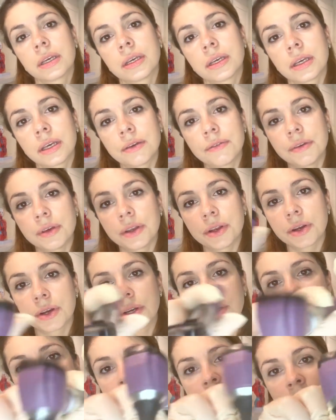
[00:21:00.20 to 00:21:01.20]
If it
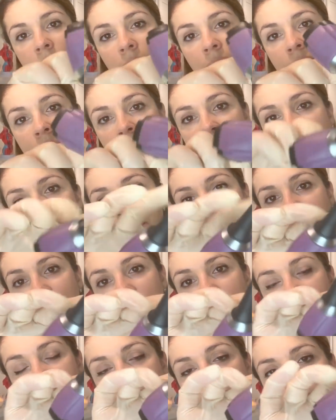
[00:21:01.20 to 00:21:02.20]
hurts in any way,
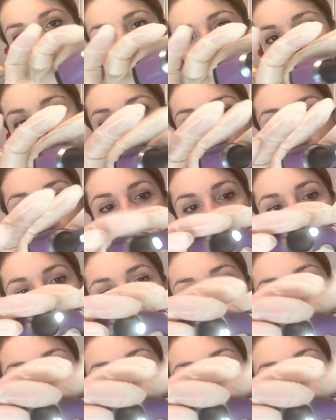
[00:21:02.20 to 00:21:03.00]
please let me know.